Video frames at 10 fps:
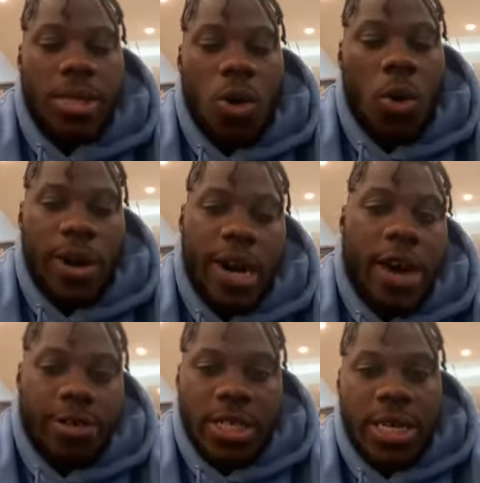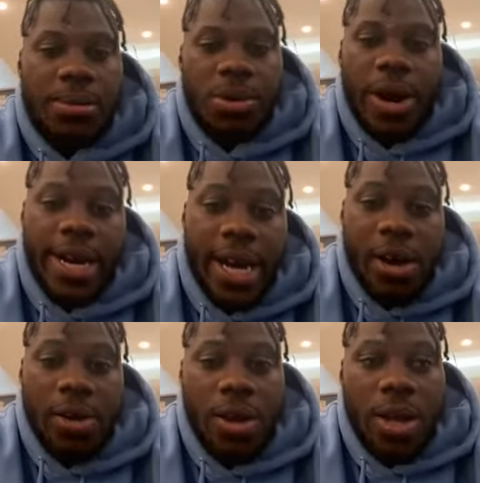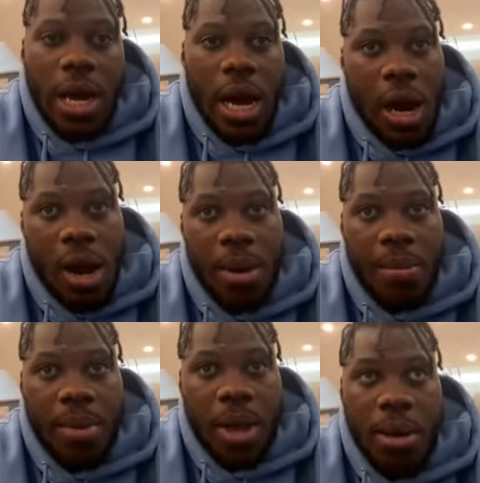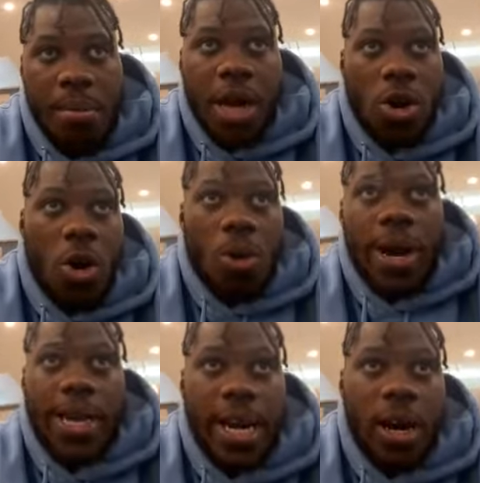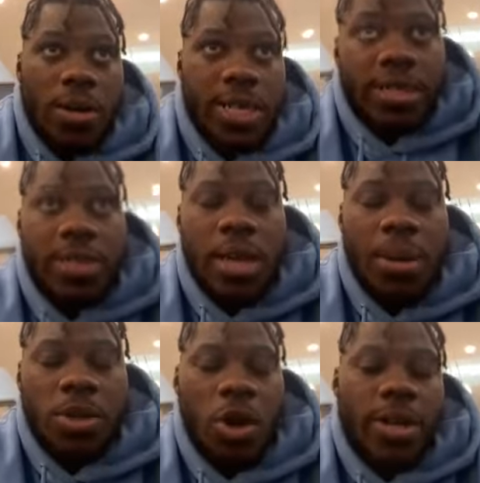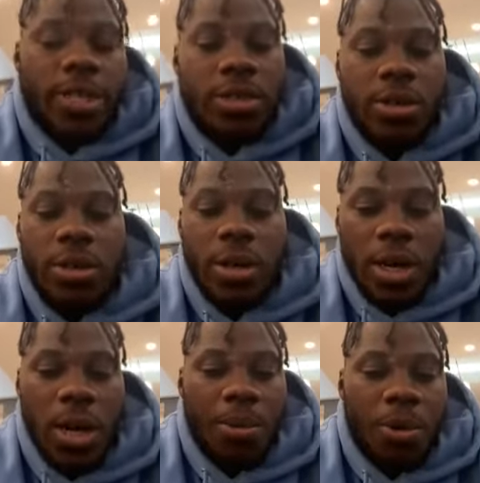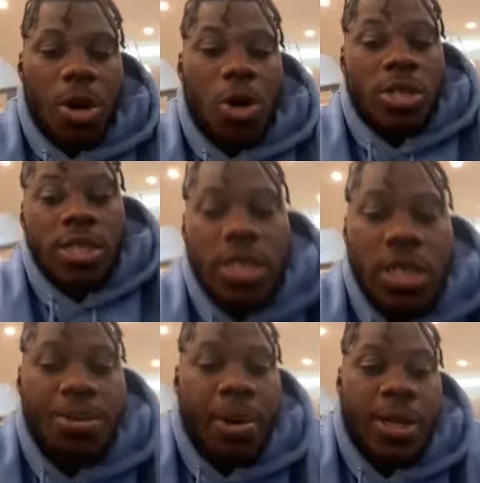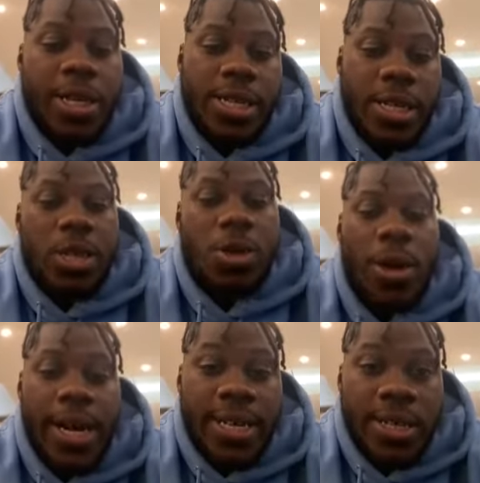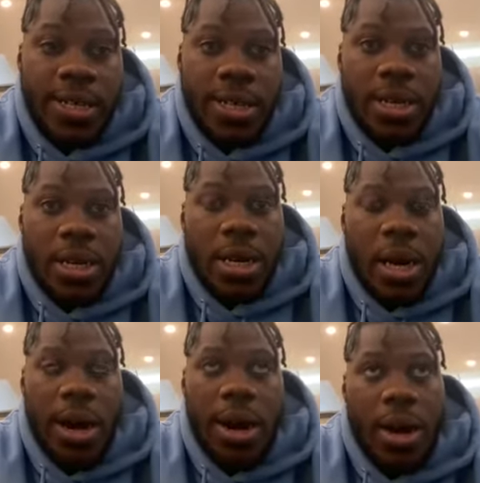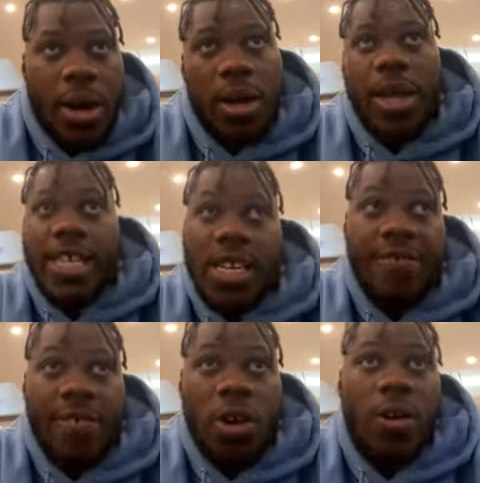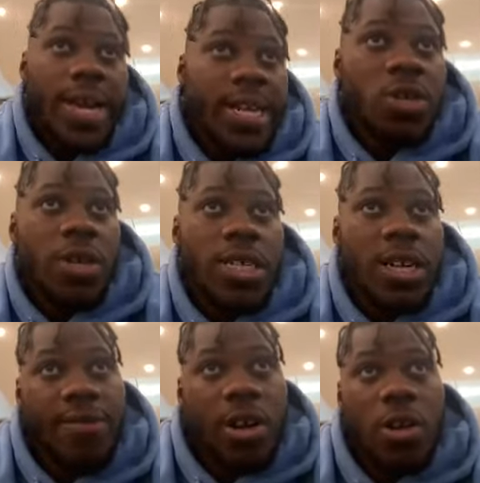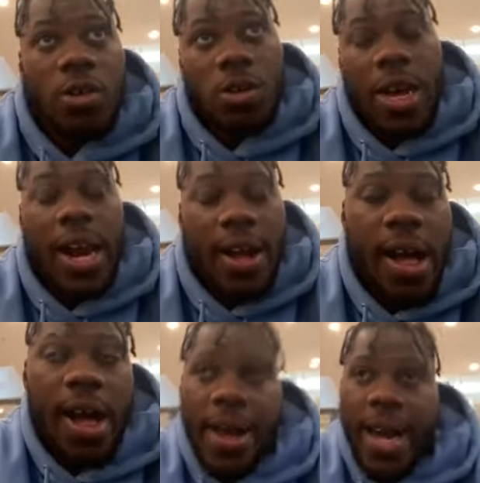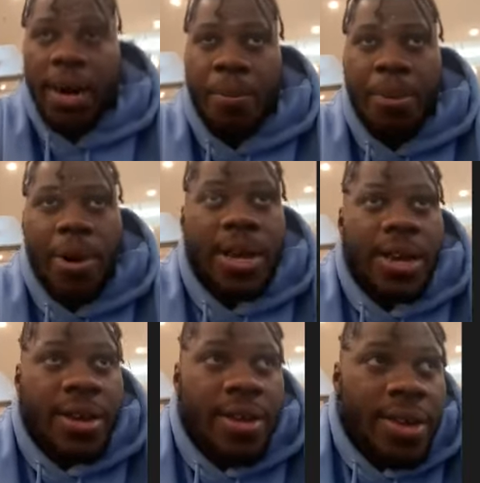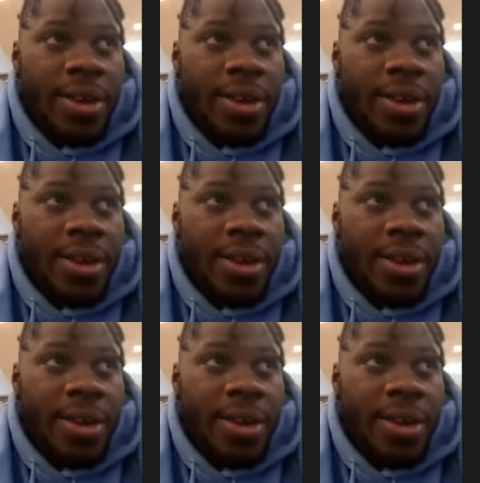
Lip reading: still working out for teams right now. My goal right now is I'm talking to a couple coaches in the spring leagues in the US, XFL and USFL, and I got a pretty,